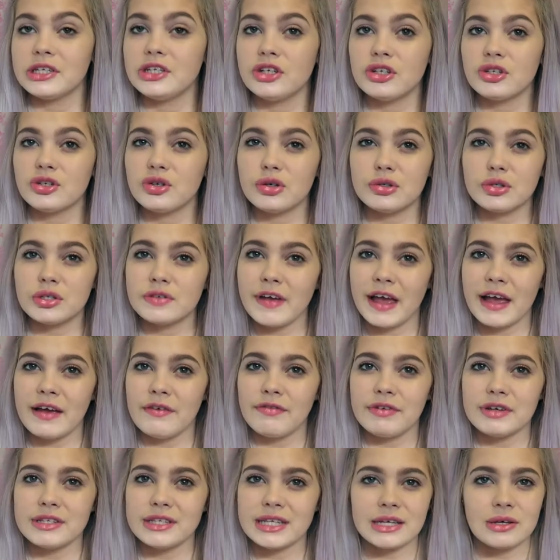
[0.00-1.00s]
it just goes with
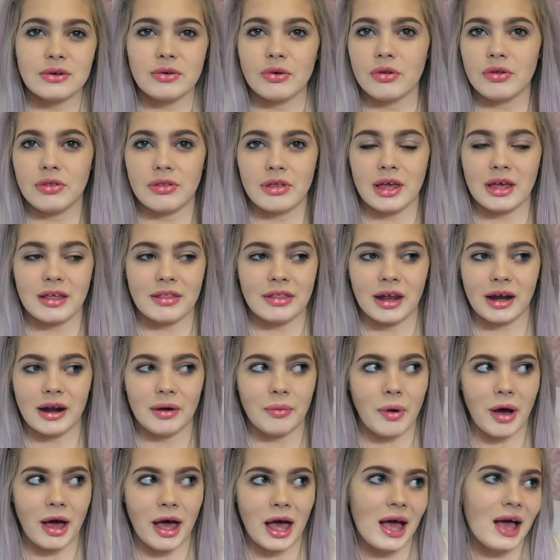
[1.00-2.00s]
every single thing that I
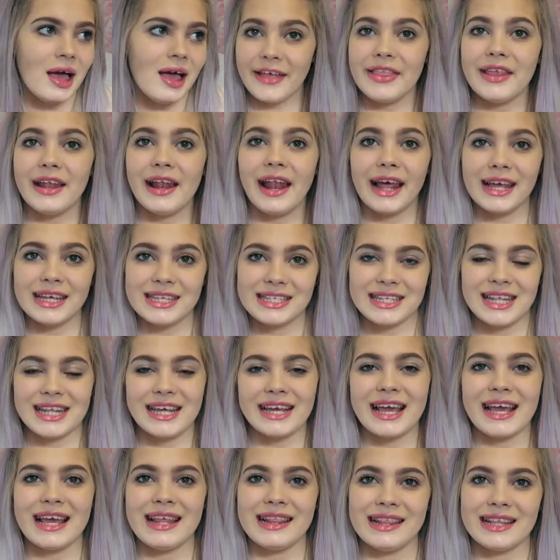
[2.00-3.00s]
wear. And the last
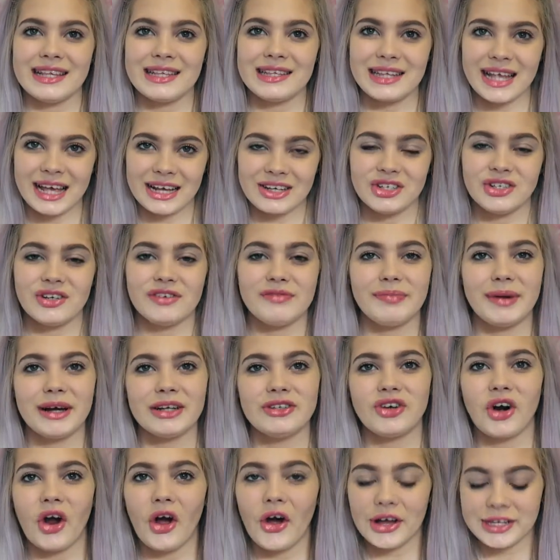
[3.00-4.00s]
thing in this section of my
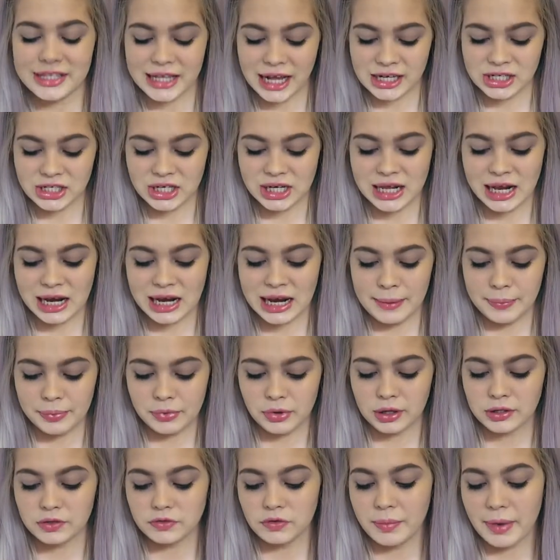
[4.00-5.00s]
drawer is actually a lip
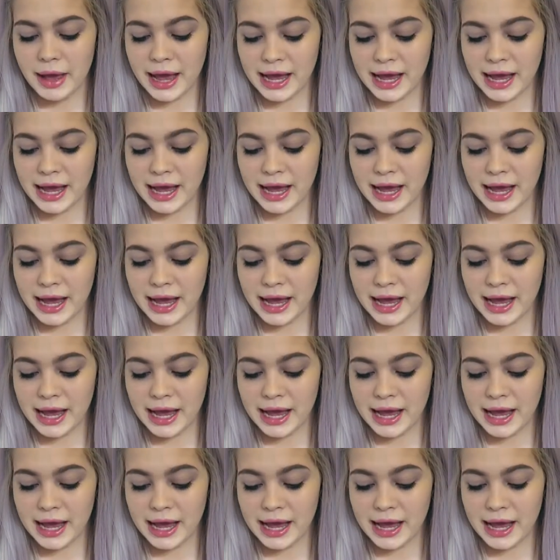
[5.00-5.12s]
gloss from